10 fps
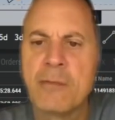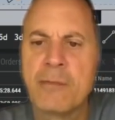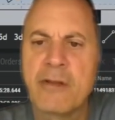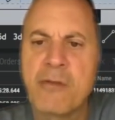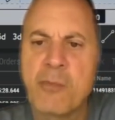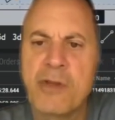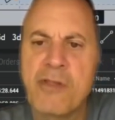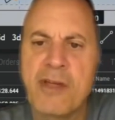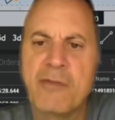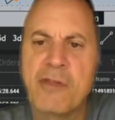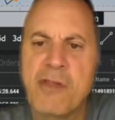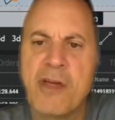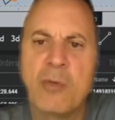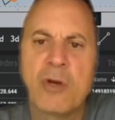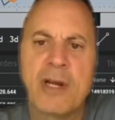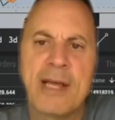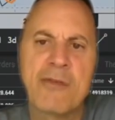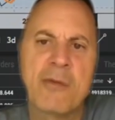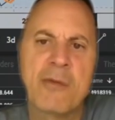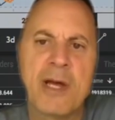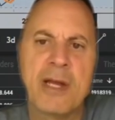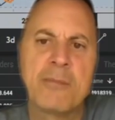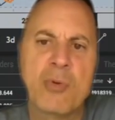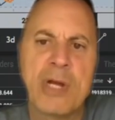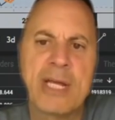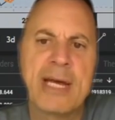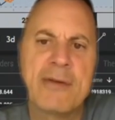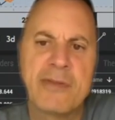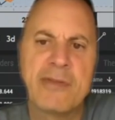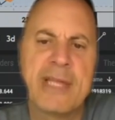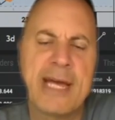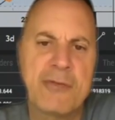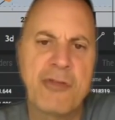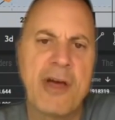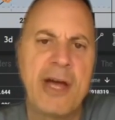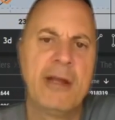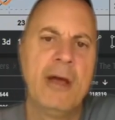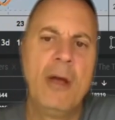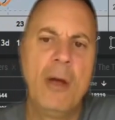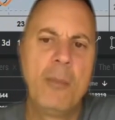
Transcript: I think it's pretty safe to say we're going to have some kind of breakout to the downside,